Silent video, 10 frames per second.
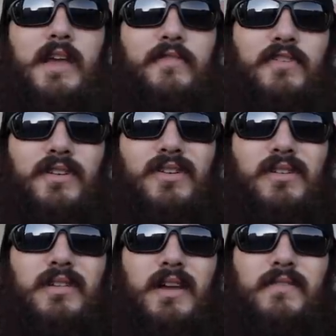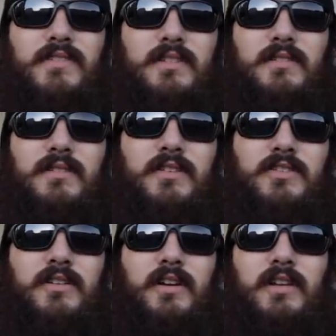If you're into Harley Davidson,
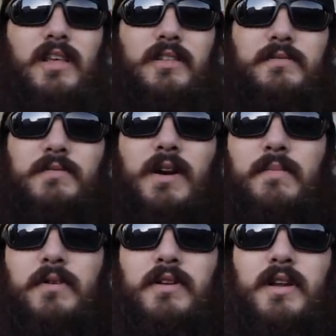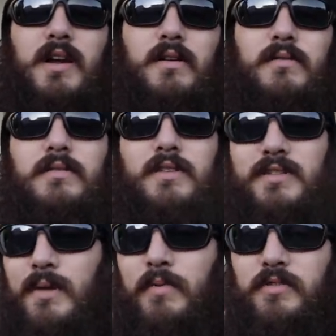consider hitting that subscribe button now
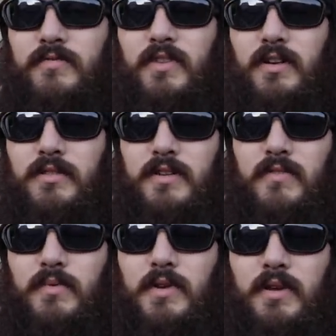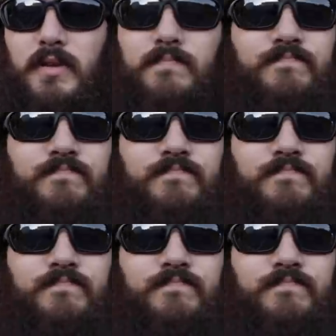because I post videos every week.